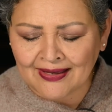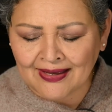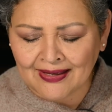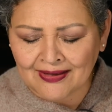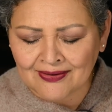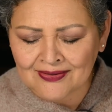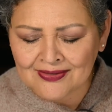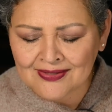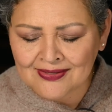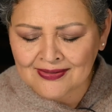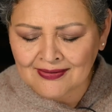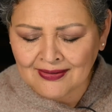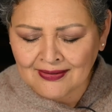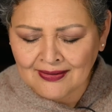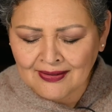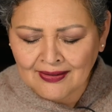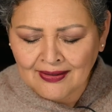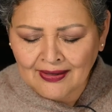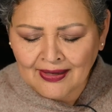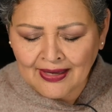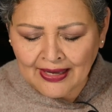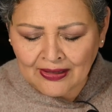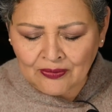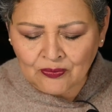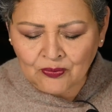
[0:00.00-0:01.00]
else.
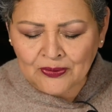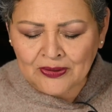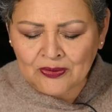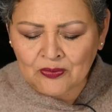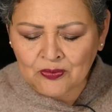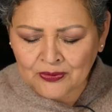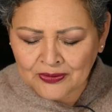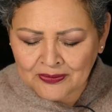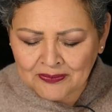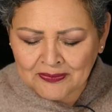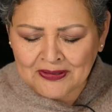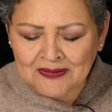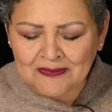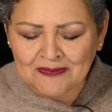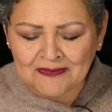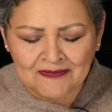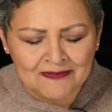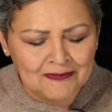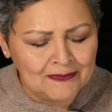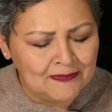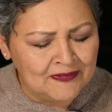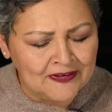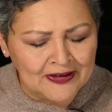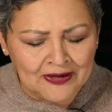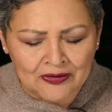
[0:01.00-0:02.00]
And we would be
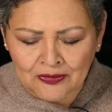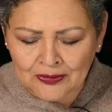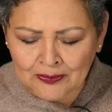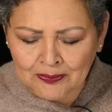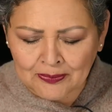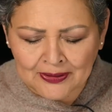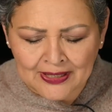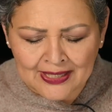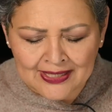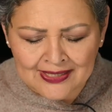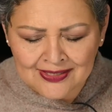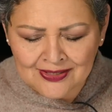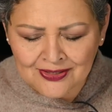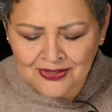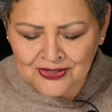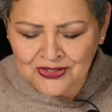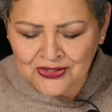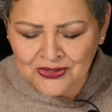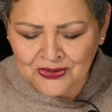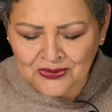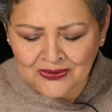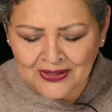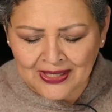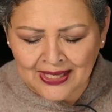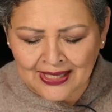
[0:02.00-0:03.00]
very blessed to
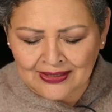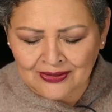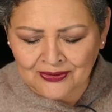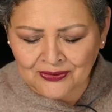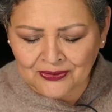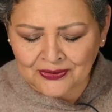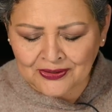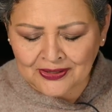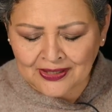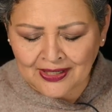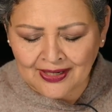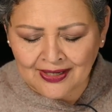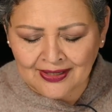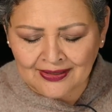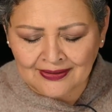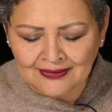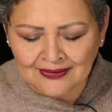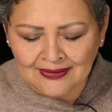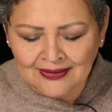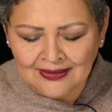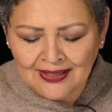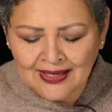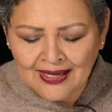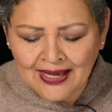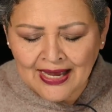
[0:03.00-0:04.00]
do that, Lord God.
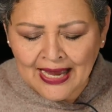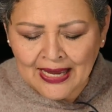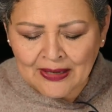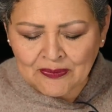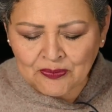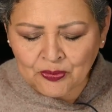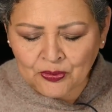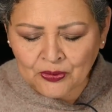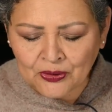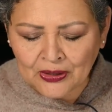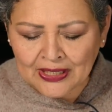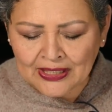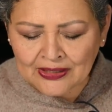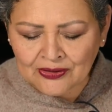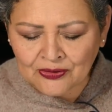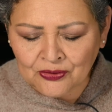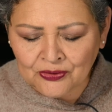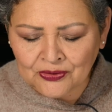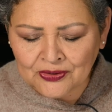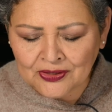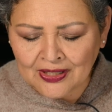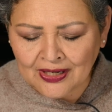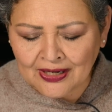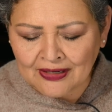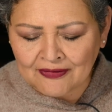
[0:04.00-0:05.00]
I pray,
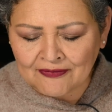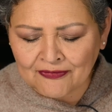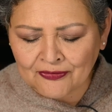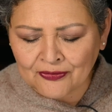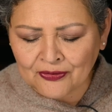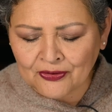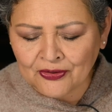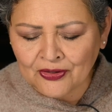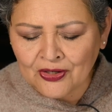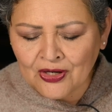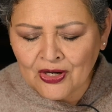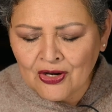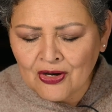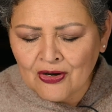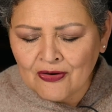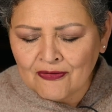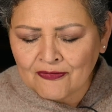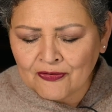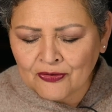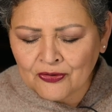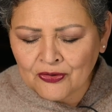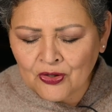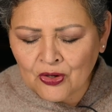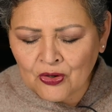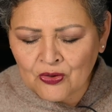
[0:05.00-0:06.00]
Lord God, for,
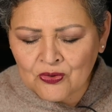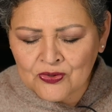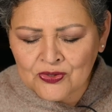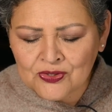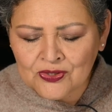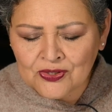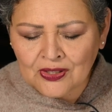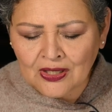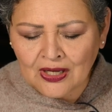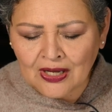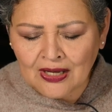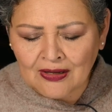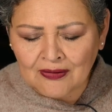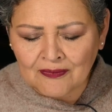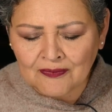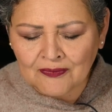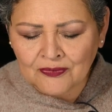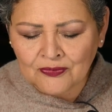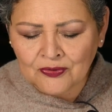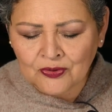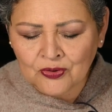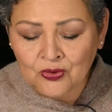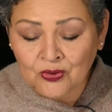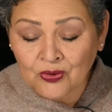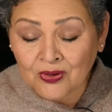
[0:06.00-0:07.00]
for those
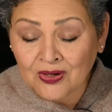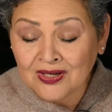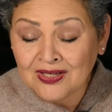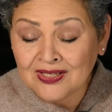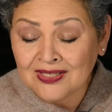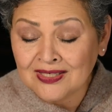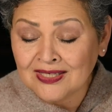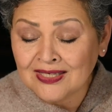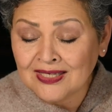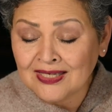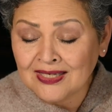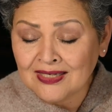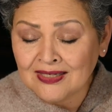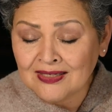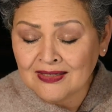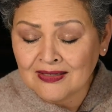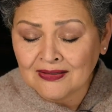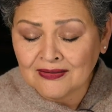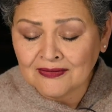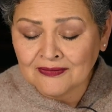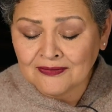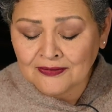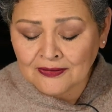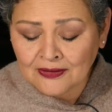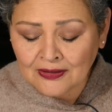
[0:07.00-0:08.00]
um, who are in
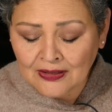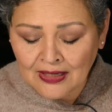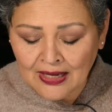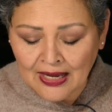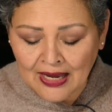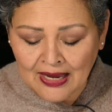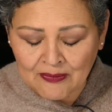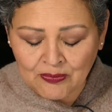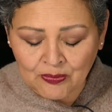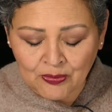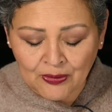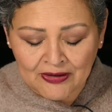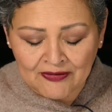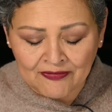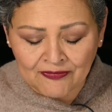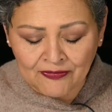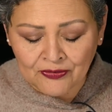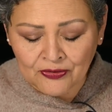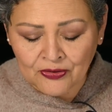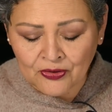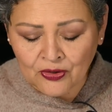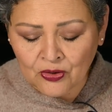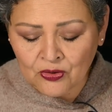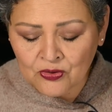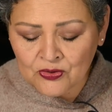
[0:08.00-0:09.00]
need. I pray
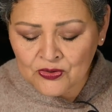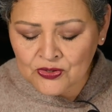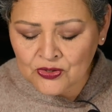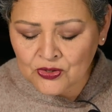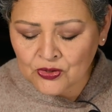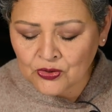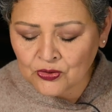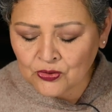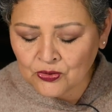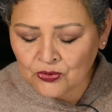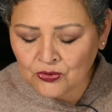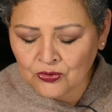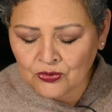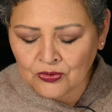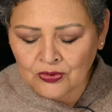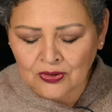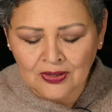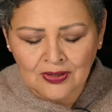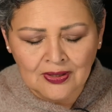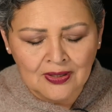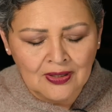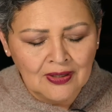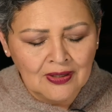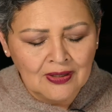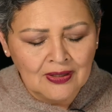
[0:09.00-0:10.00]
for those who
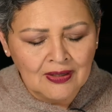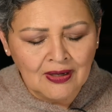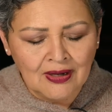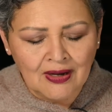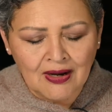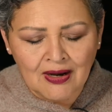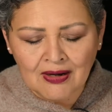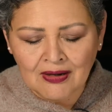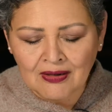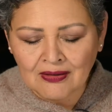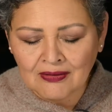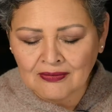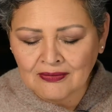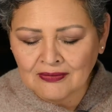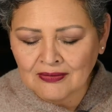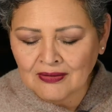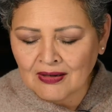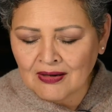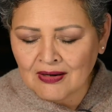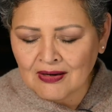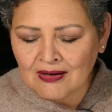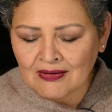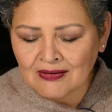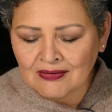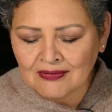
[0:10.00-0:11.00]
are,
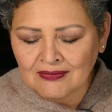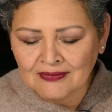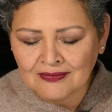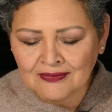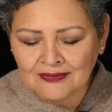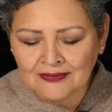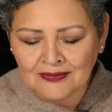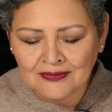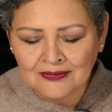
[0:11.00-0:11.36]
are